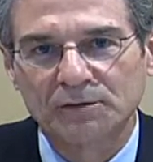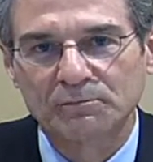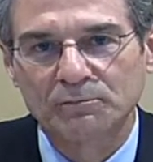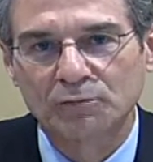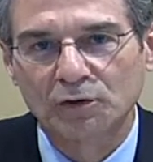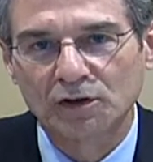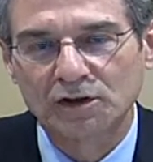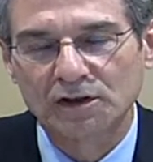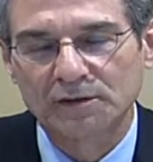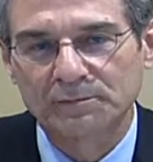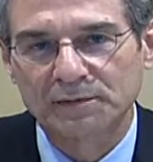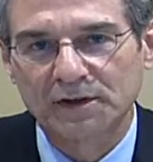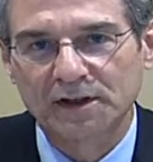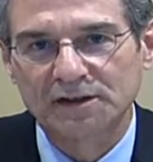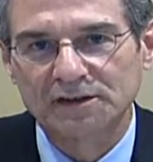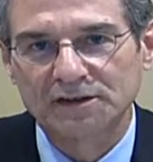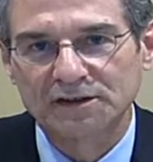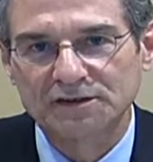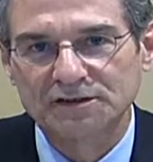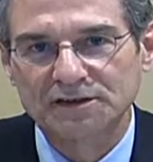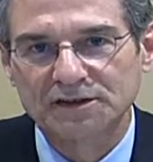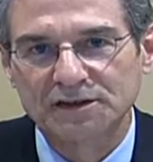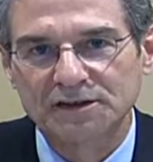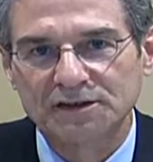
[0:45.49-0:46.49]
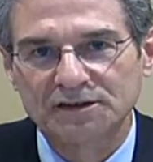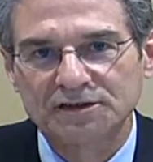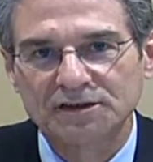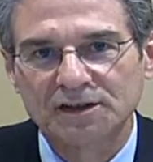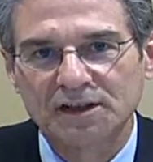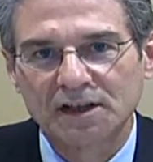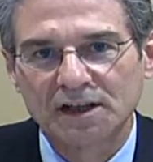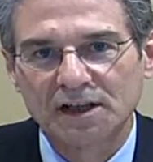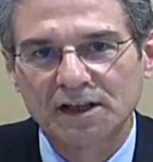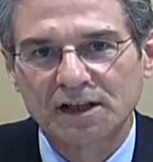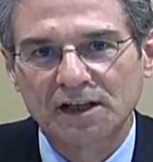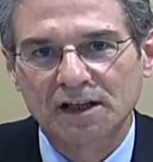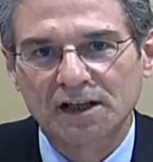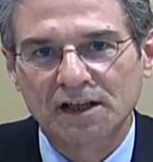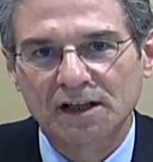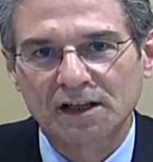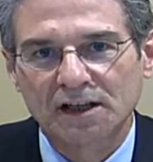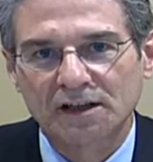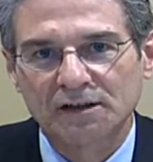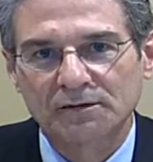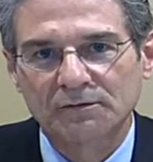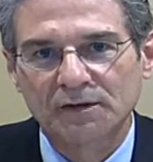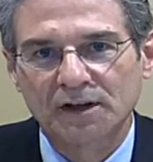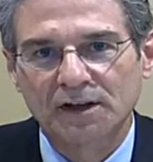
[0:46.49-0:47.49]
book appendices
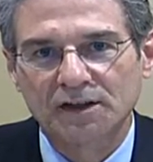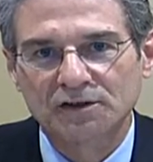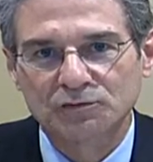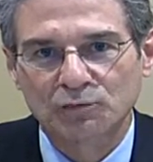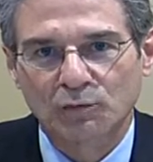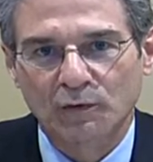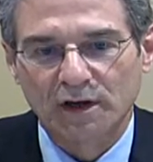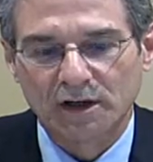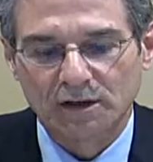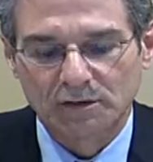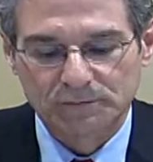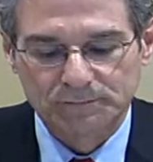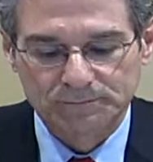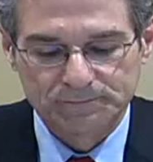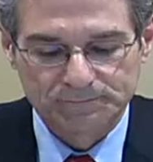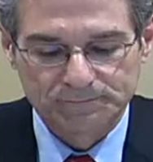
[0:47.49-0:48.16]
as well.